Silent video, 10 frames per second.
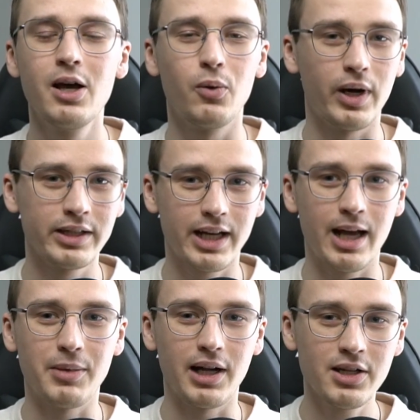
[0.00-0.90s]
One
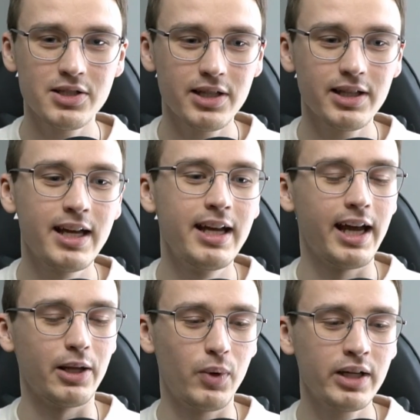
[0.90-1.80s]
time I lost it
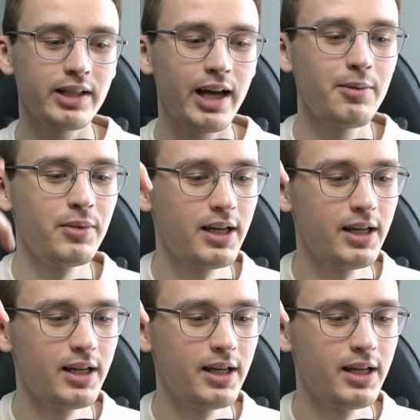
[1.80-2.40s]
and one time